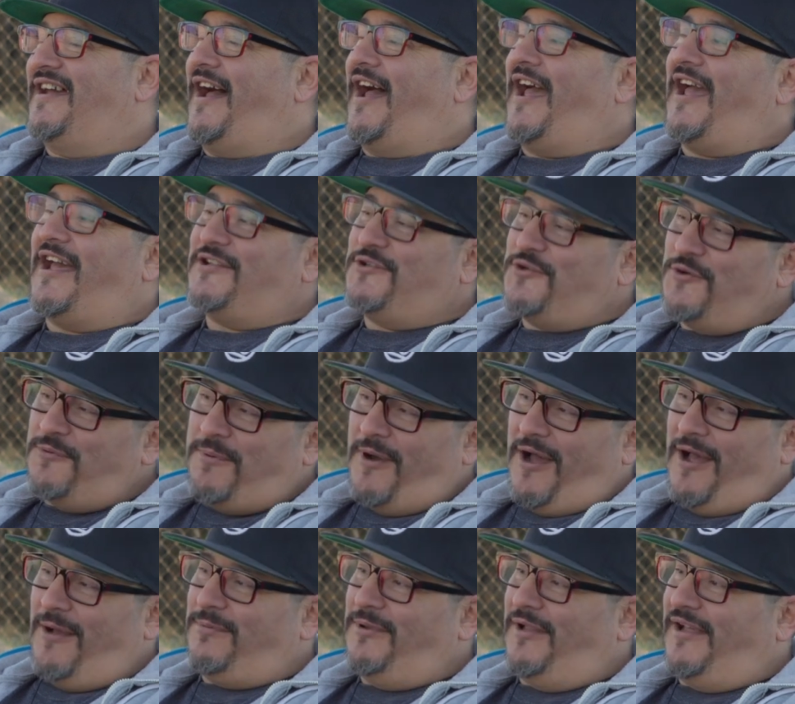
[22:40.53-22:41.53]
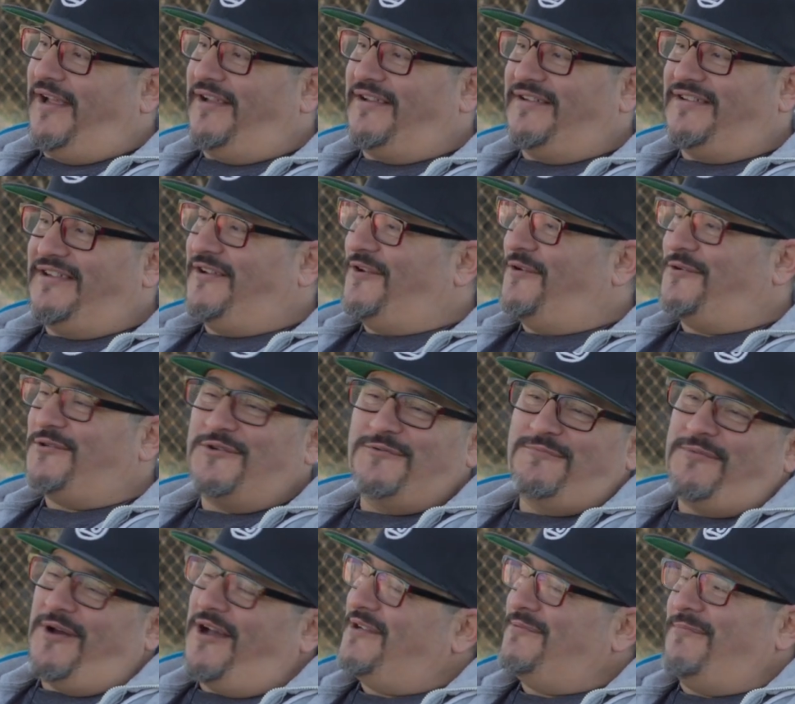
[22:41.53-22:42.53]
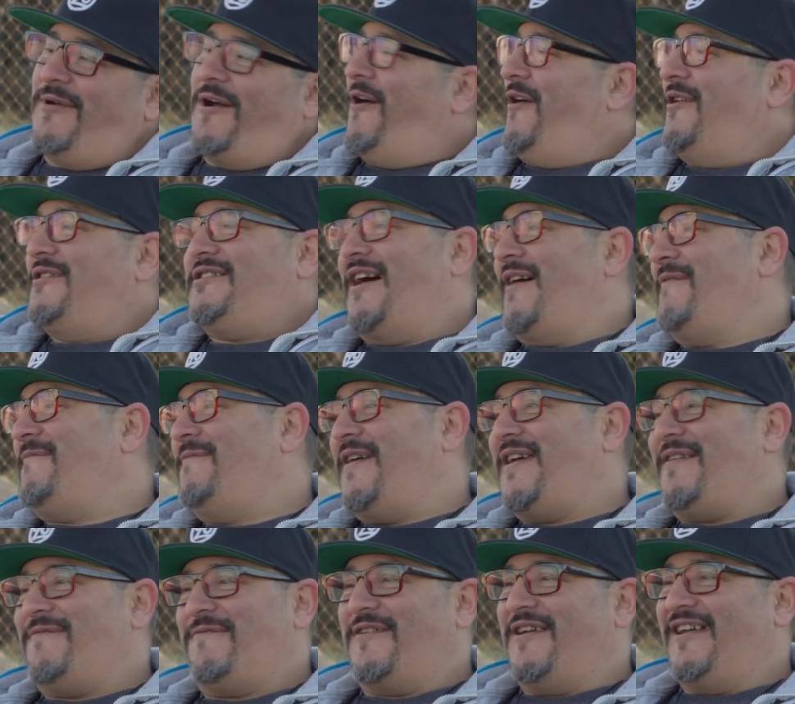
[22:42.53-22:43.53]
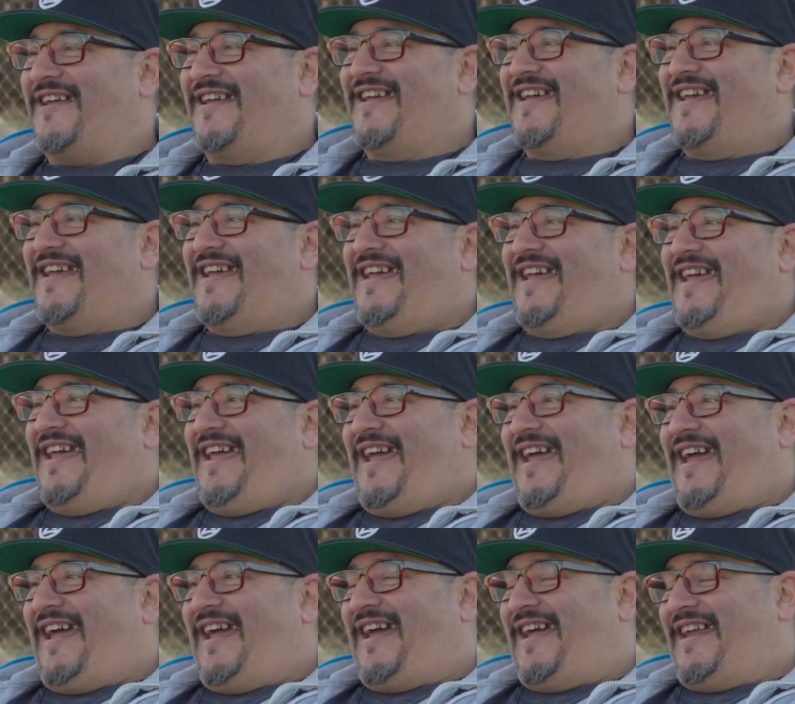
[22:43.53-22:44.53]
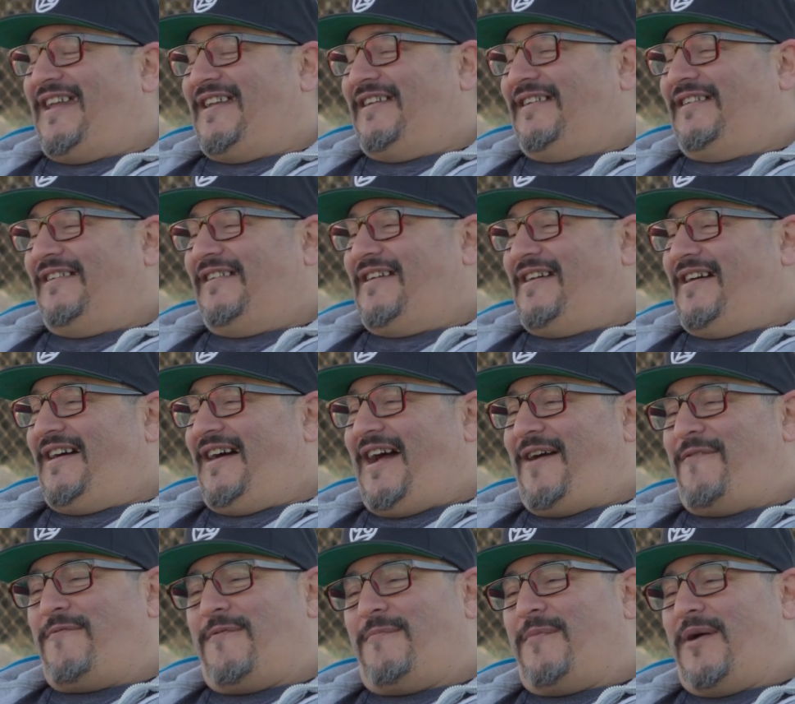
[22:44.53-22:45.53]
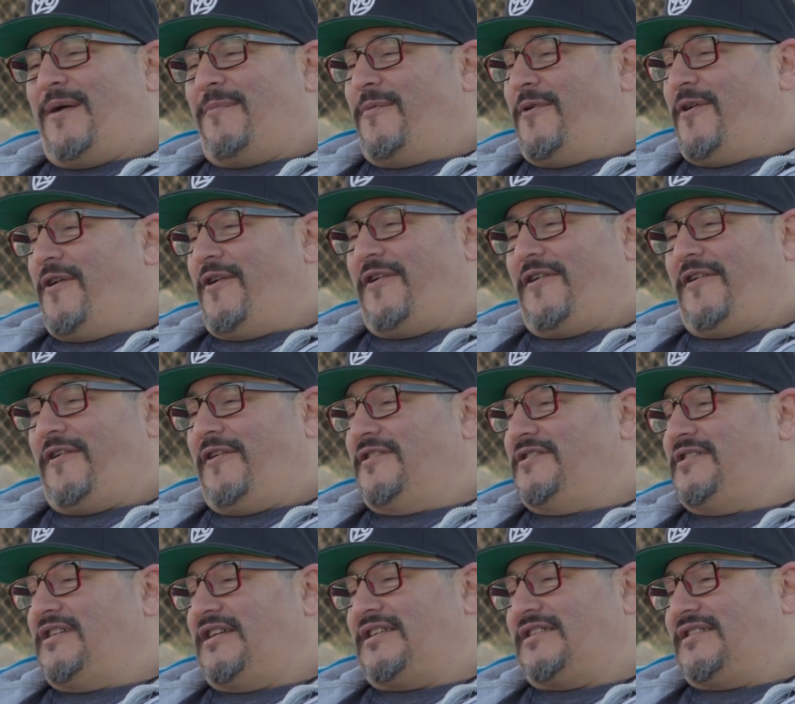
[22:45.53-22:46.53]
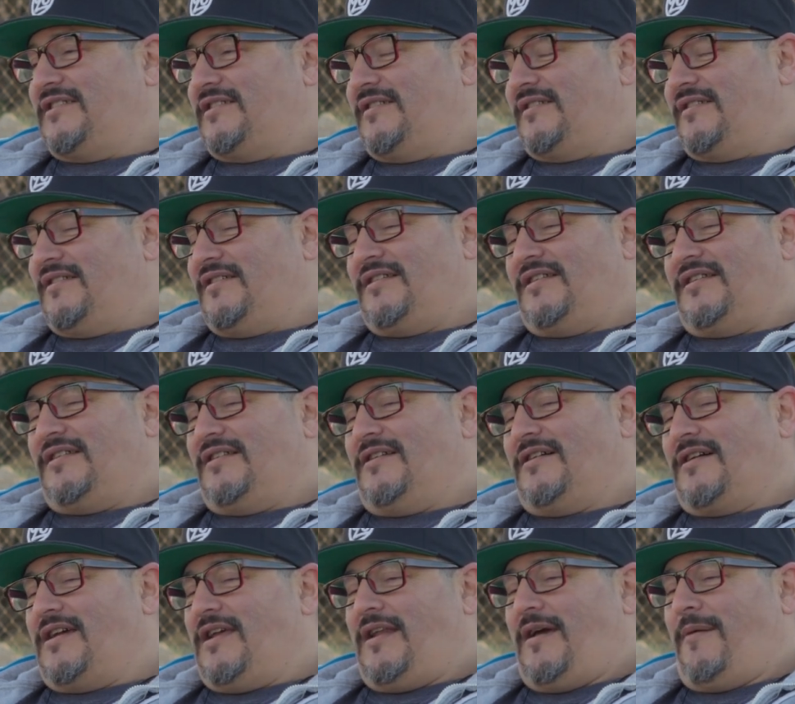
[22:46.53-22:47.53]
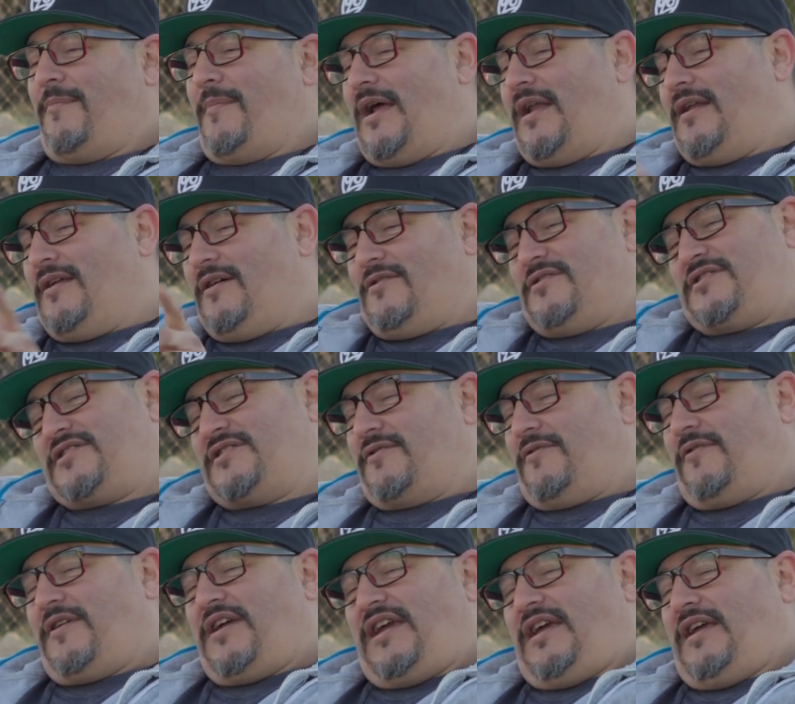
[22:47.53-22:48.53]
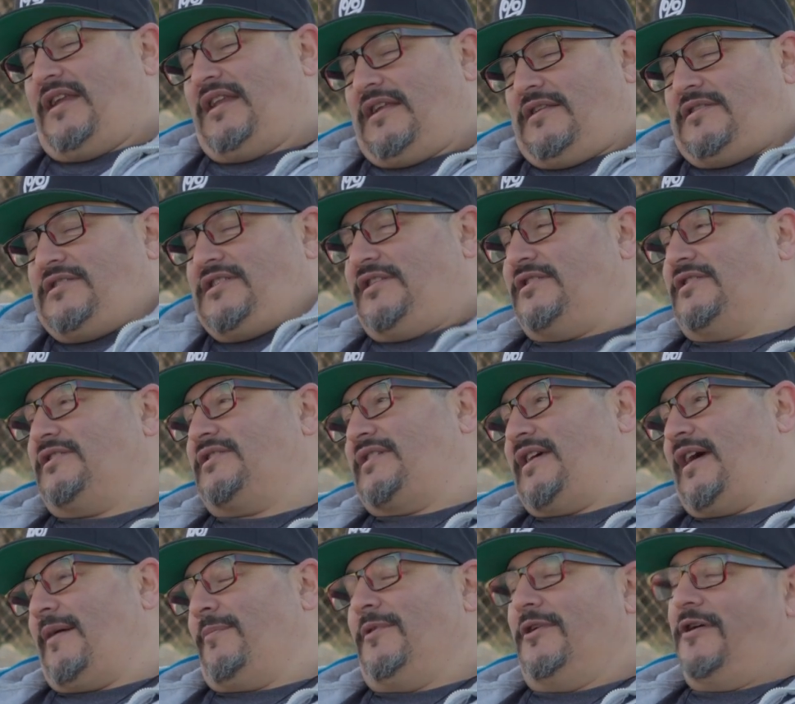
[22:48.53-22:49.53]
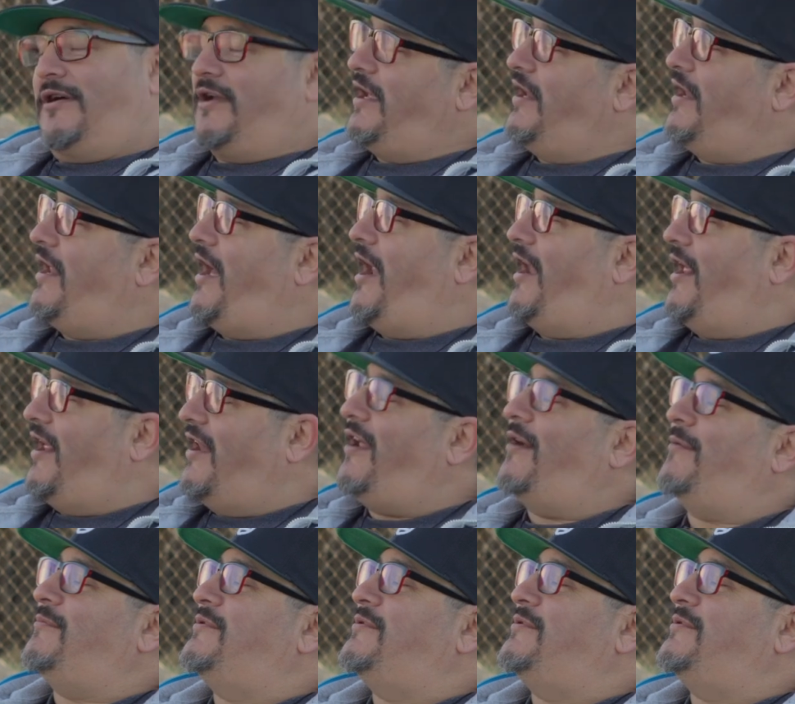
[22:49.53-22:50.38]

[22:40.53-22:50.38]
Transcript: I had Tupac playing. You know, Tupac's my all-time favorite. And I remember her just looking at my little screen, and she just kept looking at it, and I'm